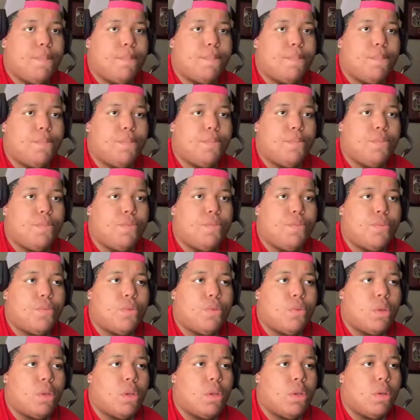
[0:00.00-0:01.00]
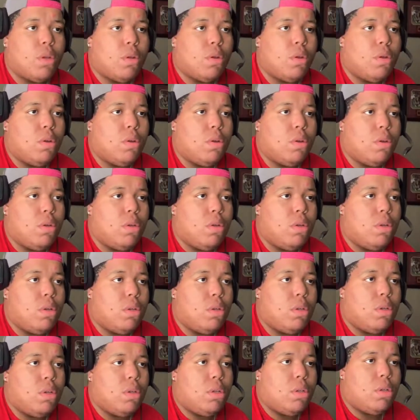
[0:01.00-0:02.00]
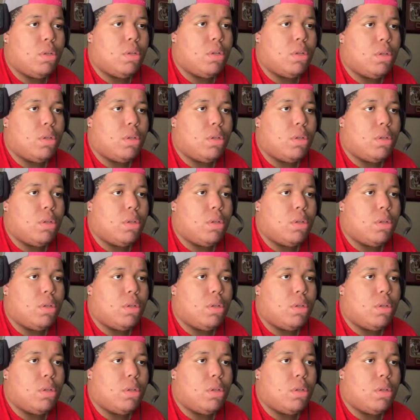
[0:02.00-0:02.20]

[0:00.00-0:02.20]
(no one is talking)